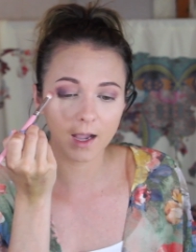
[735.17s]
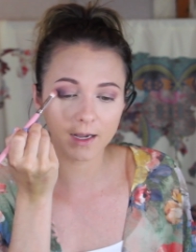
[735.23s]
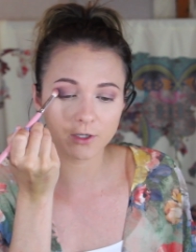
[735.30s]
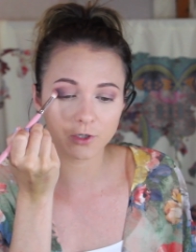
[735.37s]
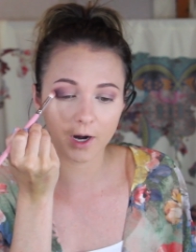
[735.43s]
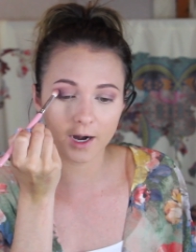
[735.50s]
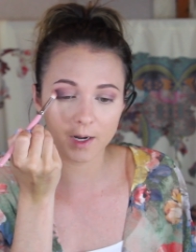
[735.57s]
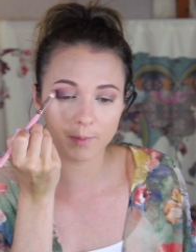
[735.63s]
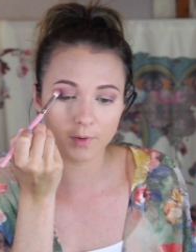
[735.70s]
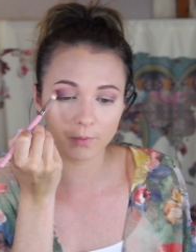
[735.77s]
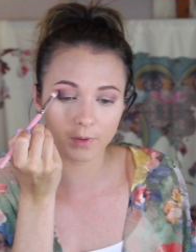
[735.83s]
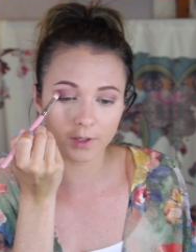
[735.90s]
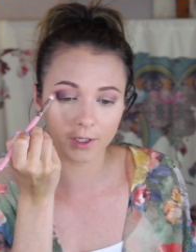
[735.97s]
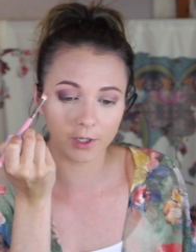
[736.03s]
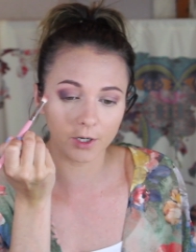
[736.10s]
I try to be
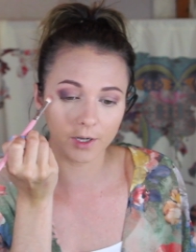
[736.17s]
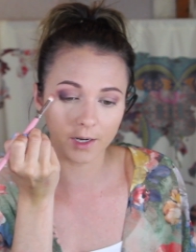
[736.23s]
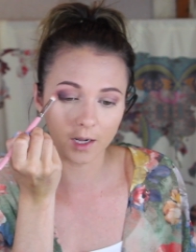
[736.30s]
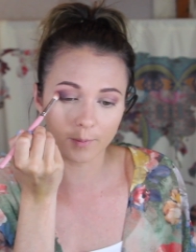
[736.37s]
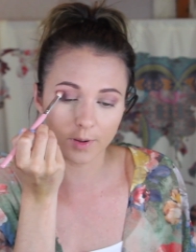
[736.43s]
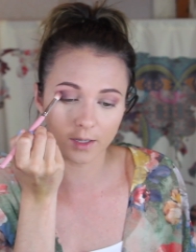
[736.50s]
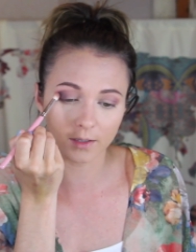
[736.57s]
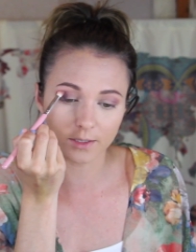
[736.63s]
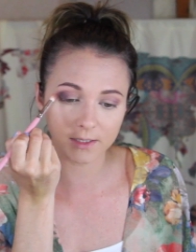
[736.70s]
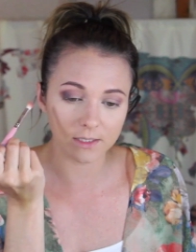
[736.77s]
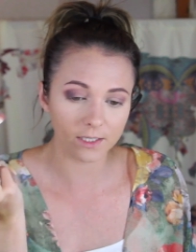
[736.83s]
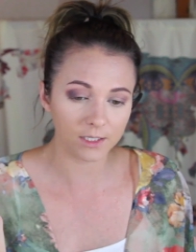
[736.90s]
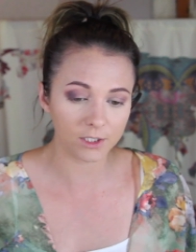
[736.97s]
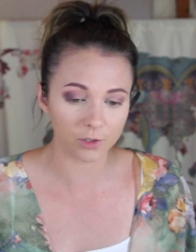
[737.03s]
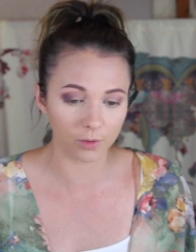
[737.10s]
really good about
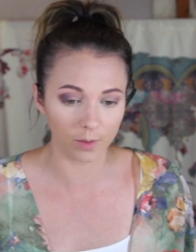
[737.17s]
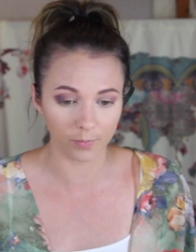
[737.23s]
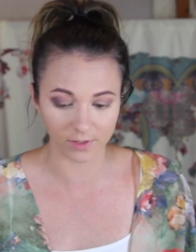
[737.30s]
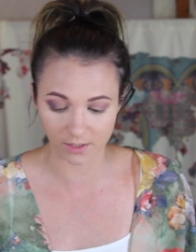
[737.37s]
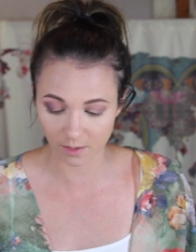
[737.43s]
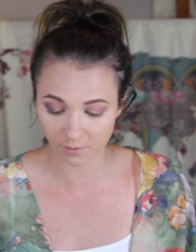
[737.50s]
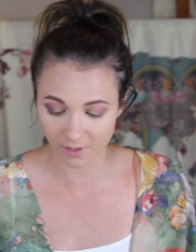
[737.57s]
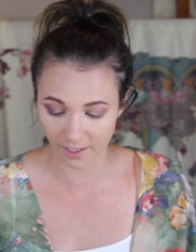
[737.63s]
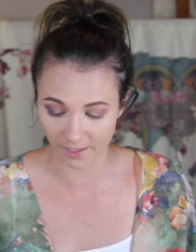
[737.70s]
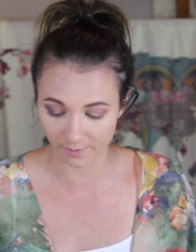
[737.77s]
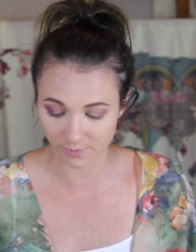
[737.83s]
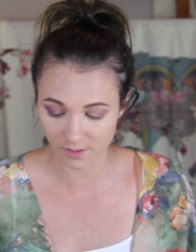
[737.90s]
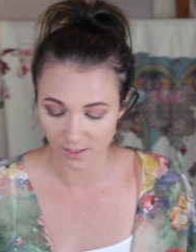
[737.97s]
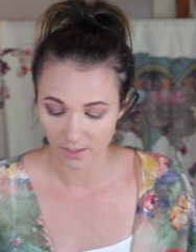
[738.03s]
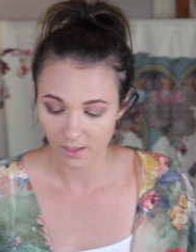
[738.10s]
listening to it, but
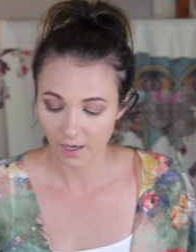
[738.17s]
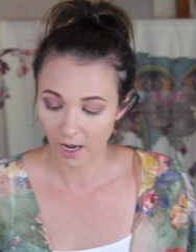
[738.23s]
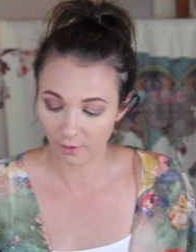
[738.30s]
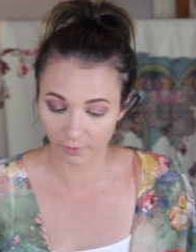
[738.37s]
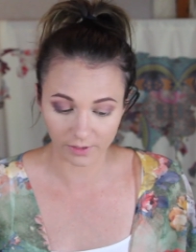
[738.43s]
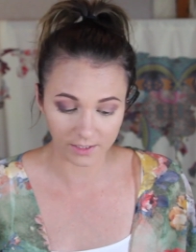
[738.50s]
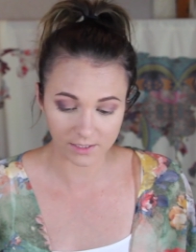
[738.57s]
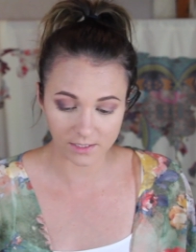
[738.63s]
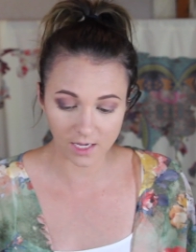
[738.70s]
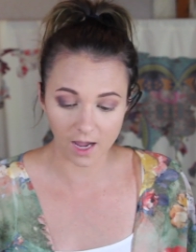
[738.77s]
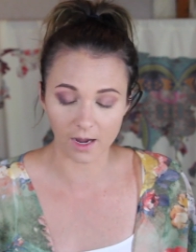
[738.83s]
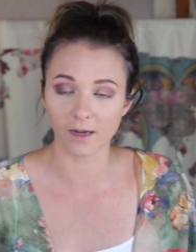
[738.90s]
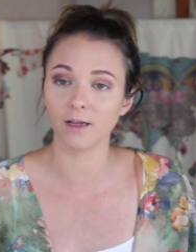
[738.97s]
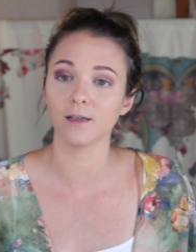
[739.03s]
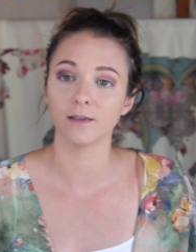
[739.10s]
sometimes I really
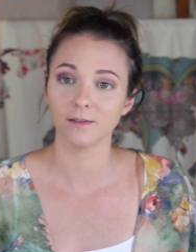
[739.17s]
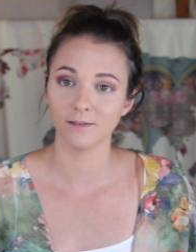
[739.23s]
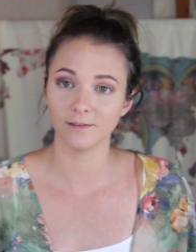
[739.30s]
suck.